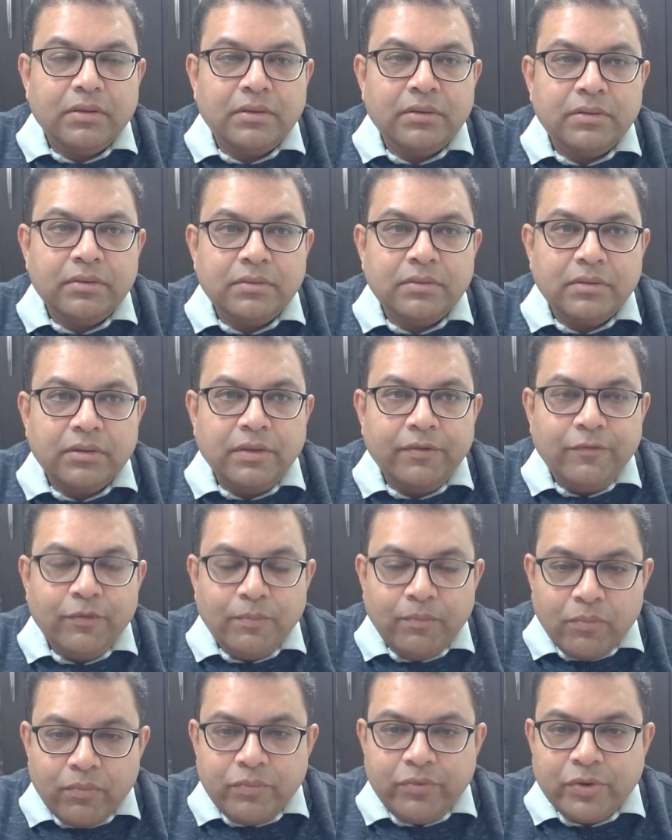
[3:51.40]
uh, if you
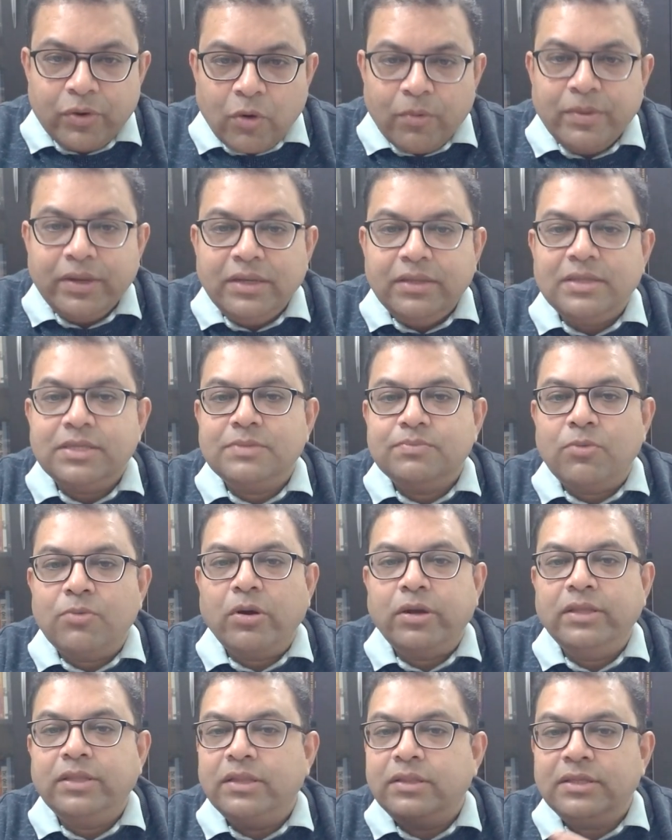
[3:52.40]
torment this
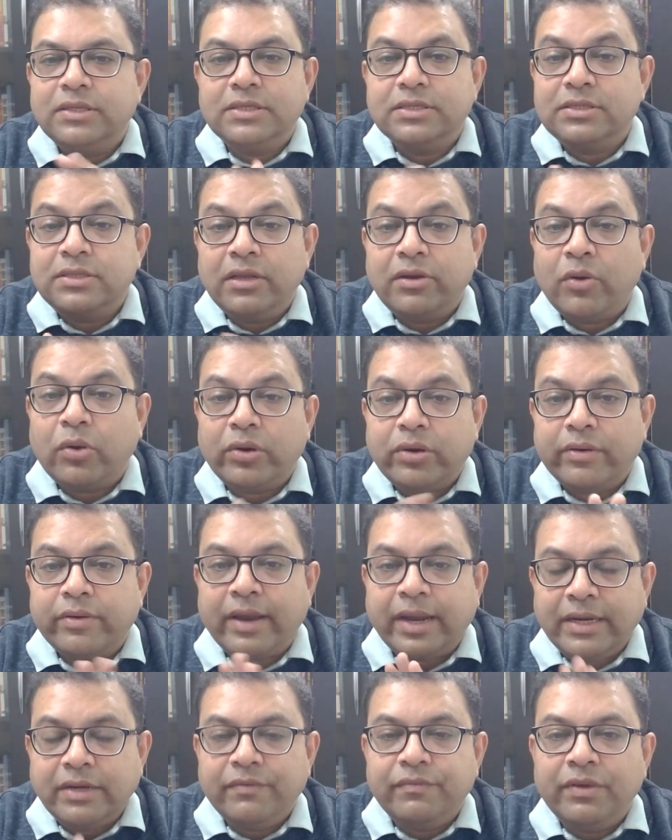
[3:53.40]
body then this is the not
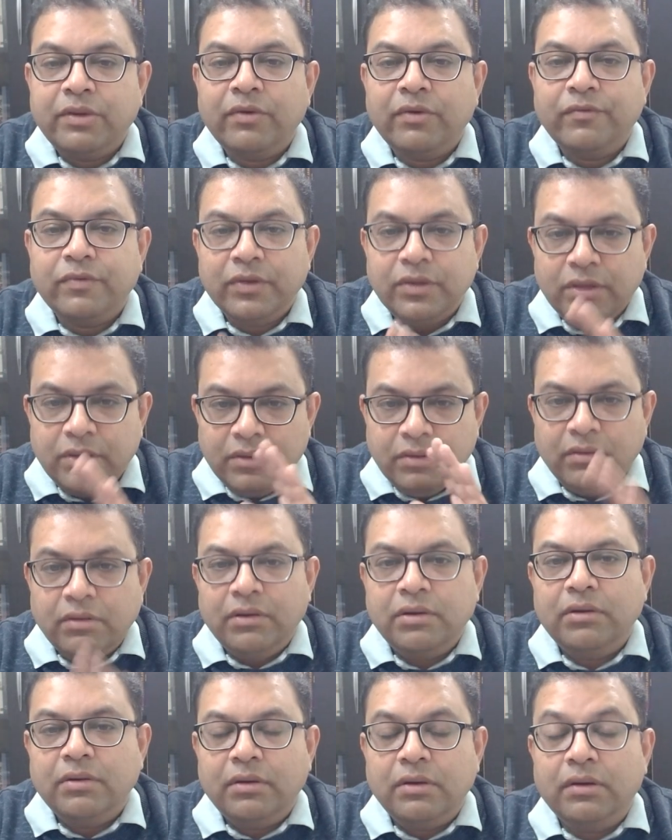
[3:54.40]
right way of
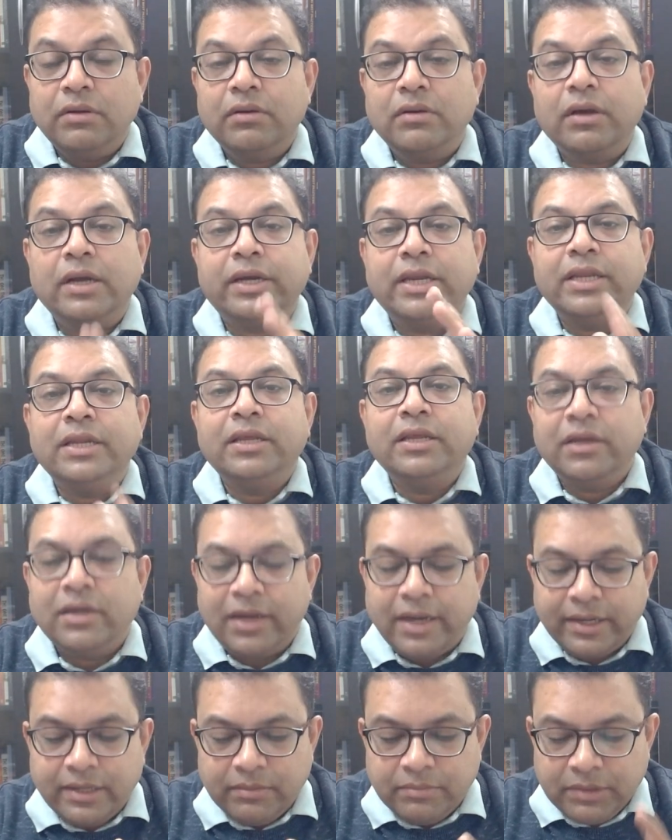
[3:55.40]
uh, uh, attaining
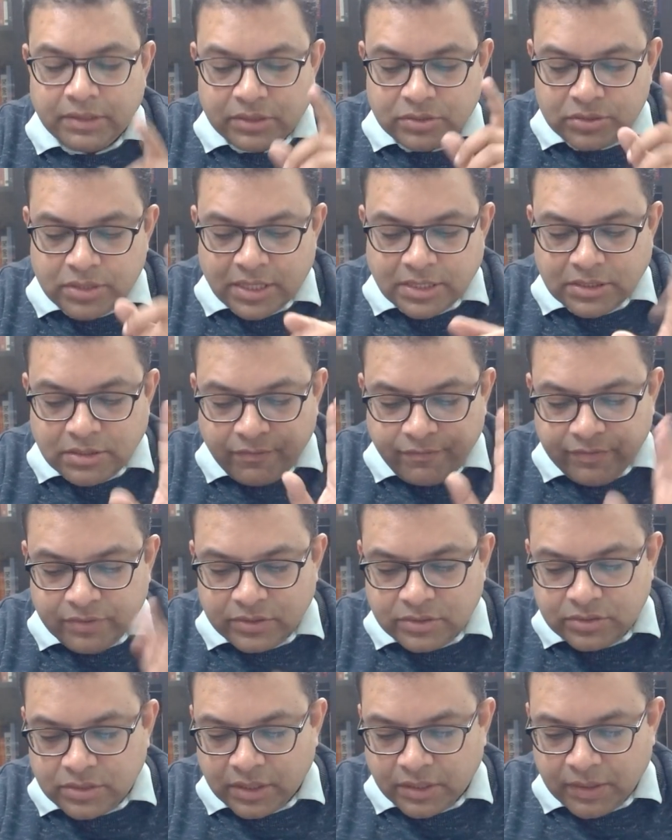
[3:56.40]
enlightenment so that's the
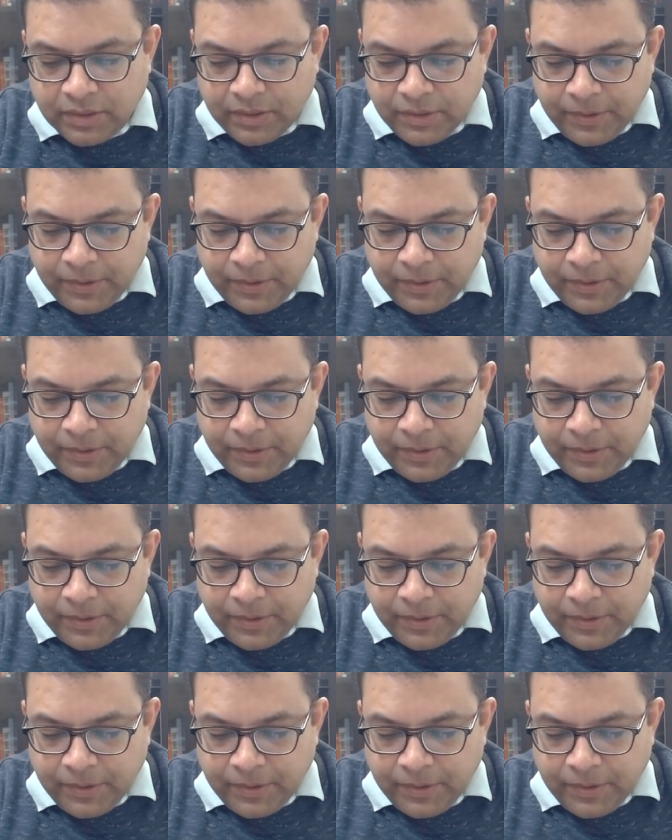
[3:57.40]
first thing